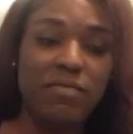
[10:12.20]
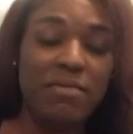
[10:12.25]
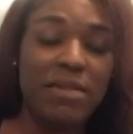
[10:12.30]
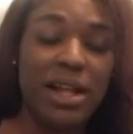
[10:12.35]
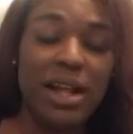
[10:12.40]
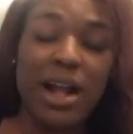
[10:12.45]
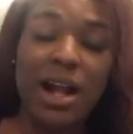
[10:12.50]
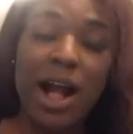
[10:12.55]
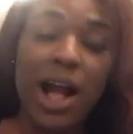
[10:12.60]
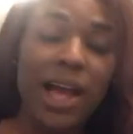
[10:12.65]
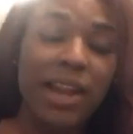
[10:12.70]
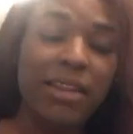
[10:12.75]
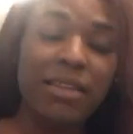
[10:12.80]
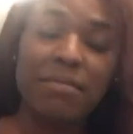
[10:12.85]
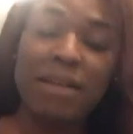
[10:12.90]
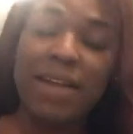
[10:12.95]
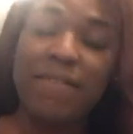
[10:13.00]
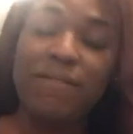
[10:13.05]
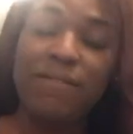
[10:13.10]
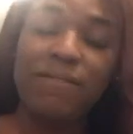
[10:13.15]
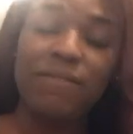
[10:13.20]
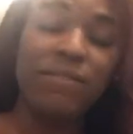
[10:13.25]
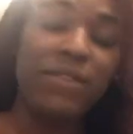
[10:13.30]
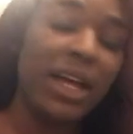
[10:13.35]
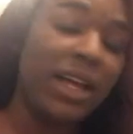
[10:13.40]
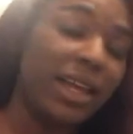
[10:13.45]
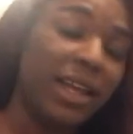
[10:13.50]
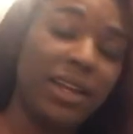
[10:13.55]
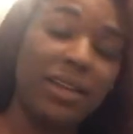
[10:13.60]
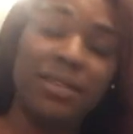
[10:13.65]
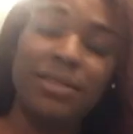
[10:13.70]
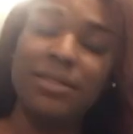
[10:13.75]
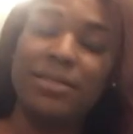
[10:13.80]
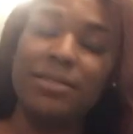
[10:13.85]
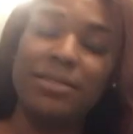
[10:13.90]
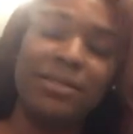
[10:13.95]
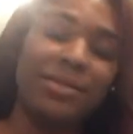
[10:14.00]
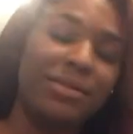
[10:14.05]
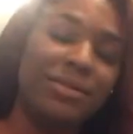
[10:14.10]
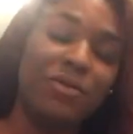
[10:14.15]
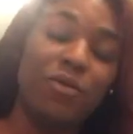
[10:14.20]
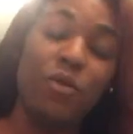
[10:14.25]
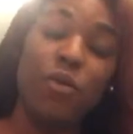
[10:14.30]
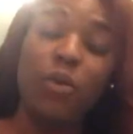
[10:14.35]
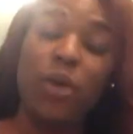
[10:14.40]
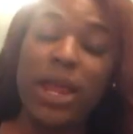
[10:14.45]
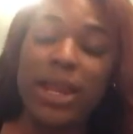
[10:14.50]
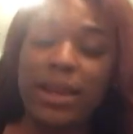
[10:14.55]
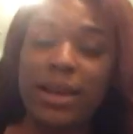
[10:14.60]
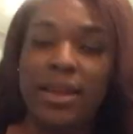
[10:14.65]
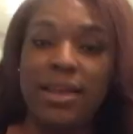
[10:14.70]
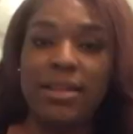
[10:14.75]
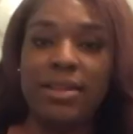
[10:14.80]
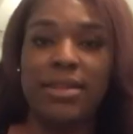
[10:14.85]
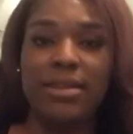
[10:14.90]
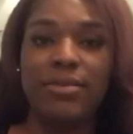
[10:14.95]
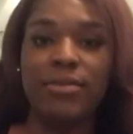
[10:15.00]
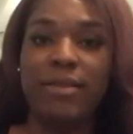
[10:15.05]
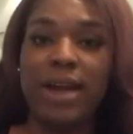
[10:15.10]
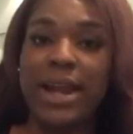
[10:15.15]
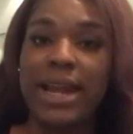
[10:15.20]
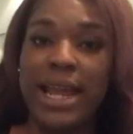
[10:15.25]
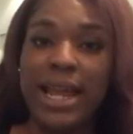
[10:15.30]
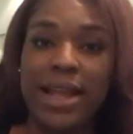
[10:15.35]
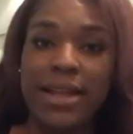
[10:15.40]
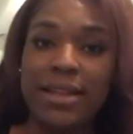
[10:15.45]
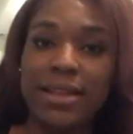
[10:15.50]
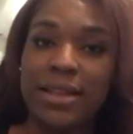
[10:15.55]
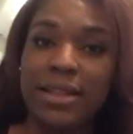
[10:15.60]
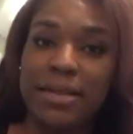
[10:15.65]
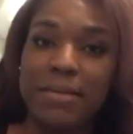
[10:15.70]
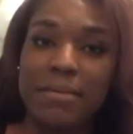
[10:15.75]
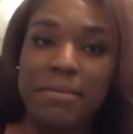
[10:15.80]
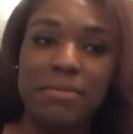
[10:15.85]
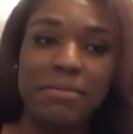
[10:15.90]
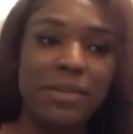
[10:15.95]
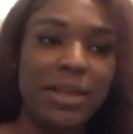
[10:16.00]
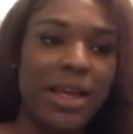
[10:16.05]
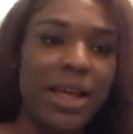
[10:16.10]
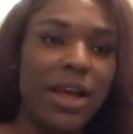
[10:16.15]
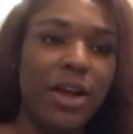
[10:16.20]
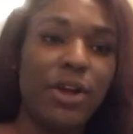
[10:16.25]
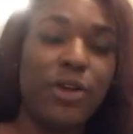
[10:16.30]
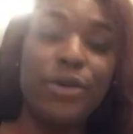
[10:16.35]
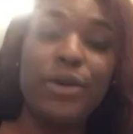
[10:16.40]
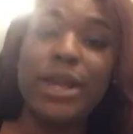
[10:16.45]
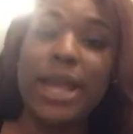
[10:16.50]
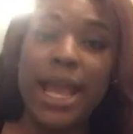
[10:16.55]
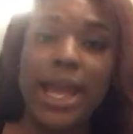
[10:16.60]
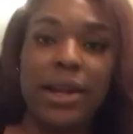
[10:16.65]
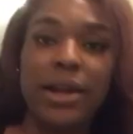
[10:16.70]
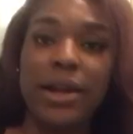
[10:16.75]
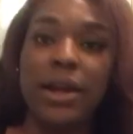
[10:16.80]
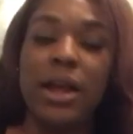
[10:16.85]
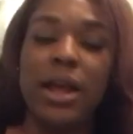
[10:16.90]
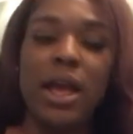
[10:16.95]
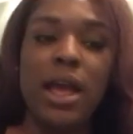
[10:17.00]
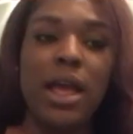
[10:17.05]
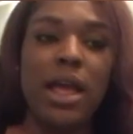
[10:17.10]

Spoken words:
God is my fucking witness, right hand to the creator.